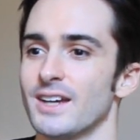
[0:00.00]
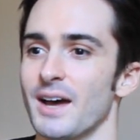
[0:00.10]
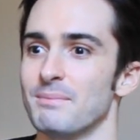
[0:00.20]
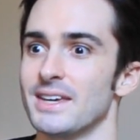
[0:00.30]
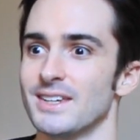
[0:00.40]

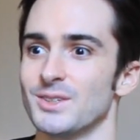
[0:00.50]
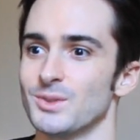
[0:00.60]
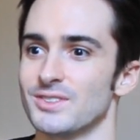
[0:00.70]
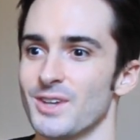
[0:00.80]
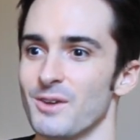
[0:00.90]
I'm making new
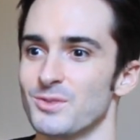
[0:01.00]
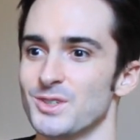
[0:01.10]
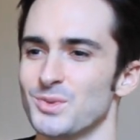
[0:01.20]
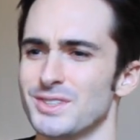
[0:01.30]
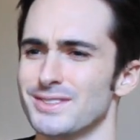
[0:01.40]

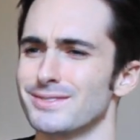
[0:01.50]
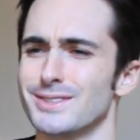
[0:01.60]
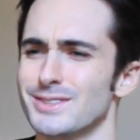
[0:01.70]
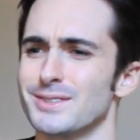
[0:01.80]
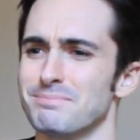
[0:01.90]
discoveries, which is
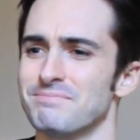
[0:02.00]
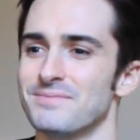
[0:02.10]
just the,